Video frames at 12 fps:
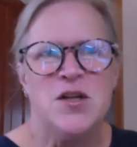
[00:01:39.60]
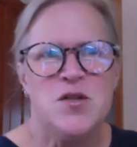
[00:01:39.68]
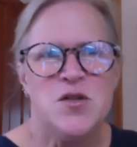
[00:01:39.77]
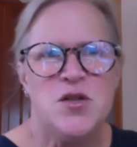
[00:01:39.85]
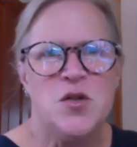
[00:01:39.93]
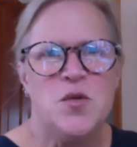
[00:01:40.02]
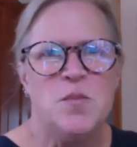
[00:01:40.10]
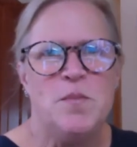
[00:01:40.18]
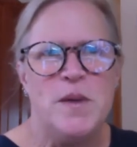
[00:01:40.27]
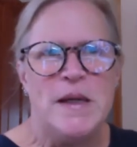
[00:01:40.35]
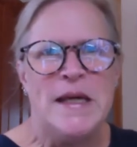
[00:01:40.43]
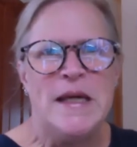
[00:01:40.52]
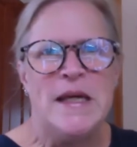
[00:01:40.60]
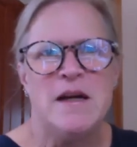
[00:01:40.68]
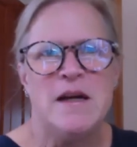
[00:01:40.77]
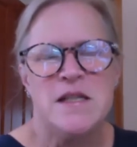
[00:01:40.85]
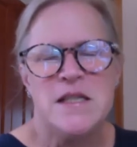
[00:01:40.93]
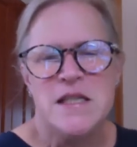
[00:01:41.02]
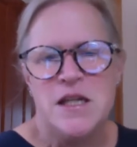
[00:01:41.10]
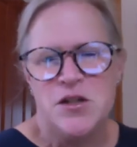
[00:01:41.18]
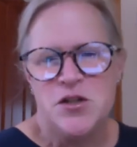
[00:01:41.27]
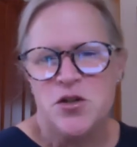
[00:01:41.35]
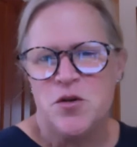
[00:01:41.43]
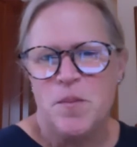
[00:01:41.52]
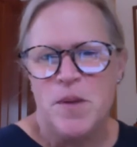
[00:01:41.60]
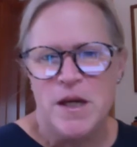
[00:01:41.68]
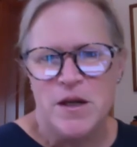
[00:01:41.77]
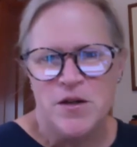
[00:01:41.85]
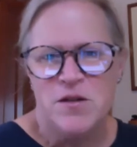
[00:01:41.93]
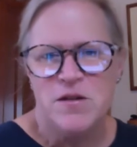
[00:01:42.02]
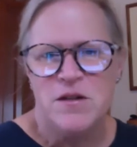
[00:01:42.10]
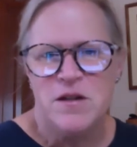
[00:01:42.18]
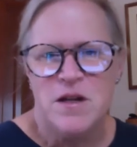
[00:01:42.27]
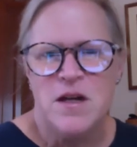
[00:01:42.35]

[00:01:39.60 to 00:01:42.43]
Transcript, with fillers: to be a teacher peer